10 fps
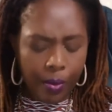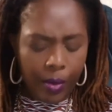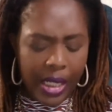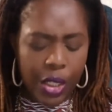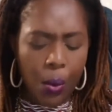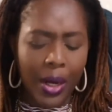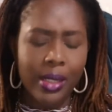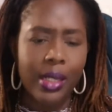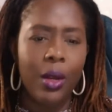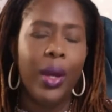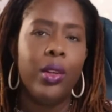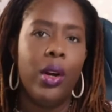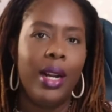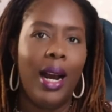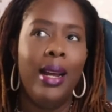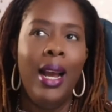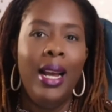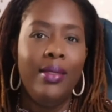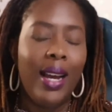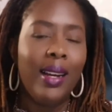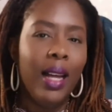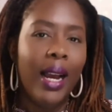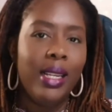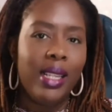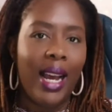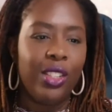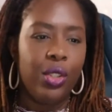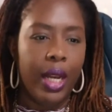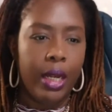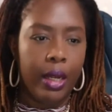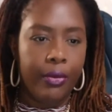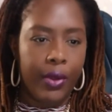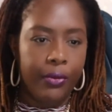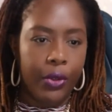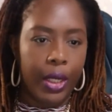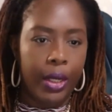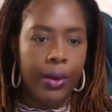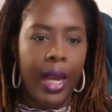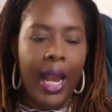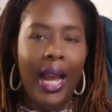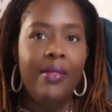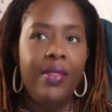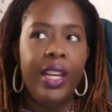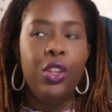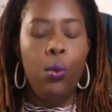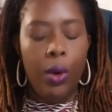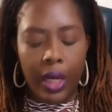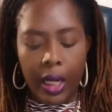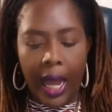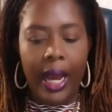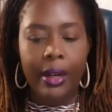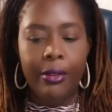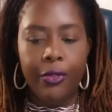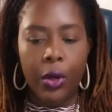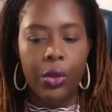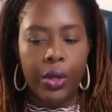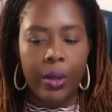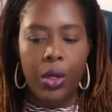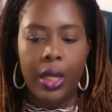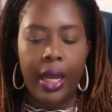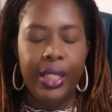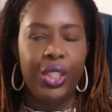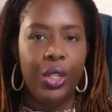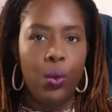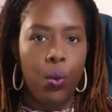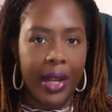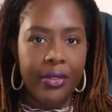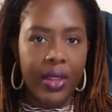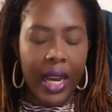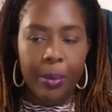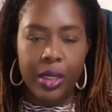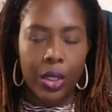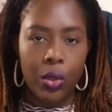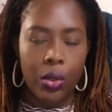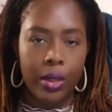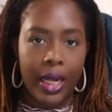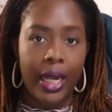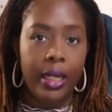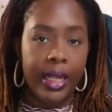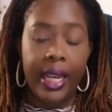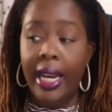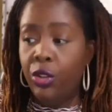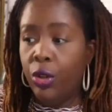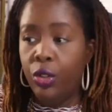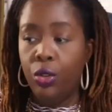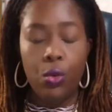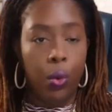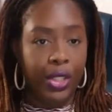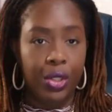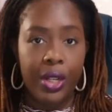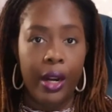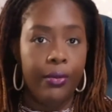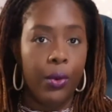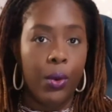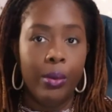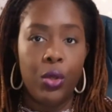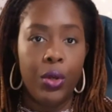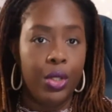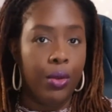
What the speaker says: So you want to see whether or not that client is actually a good fit for you. And then you want to have further communication with that particular lead. Again, you could do questionnaire forms, you could do